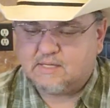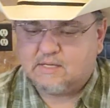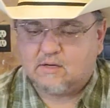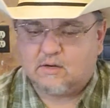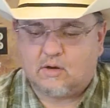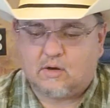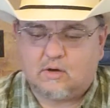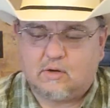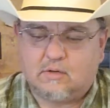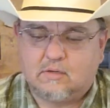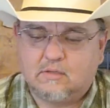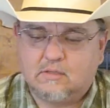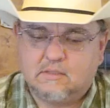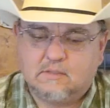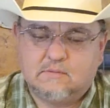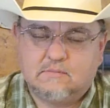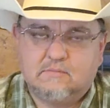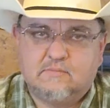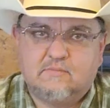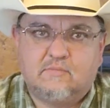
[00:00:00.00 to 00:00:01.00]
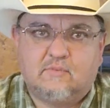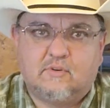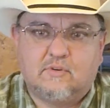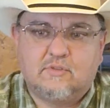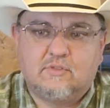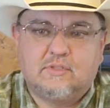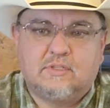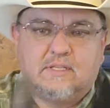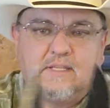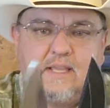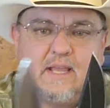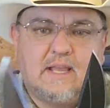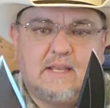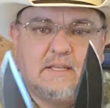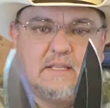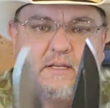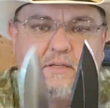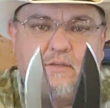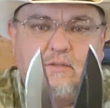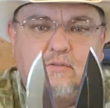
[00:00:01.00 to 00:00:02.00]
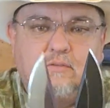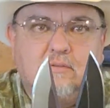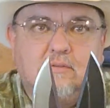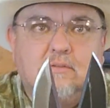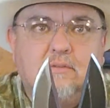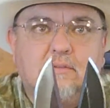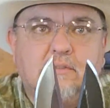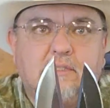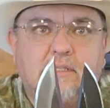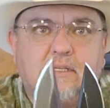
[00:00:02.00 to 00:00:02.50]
here are virtually identical,